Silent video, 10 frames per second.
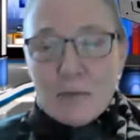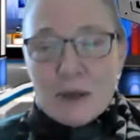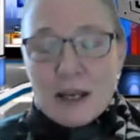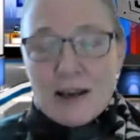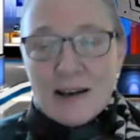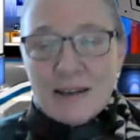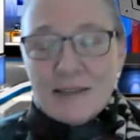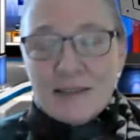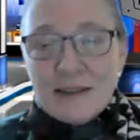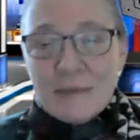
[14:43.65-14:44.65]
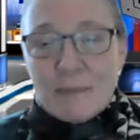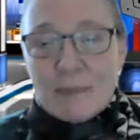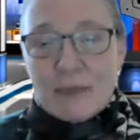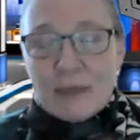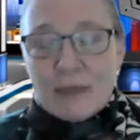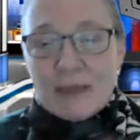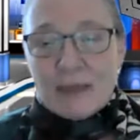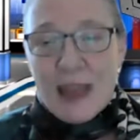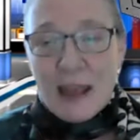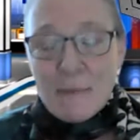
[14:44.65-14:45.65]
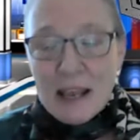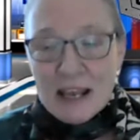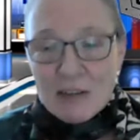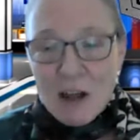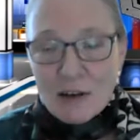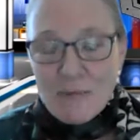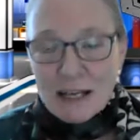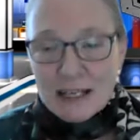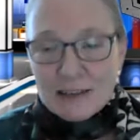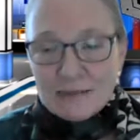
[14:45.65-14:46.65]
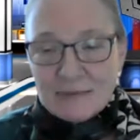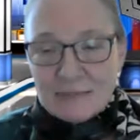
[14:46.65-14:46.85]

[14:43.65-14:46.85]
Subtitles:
Because they make a lot of money.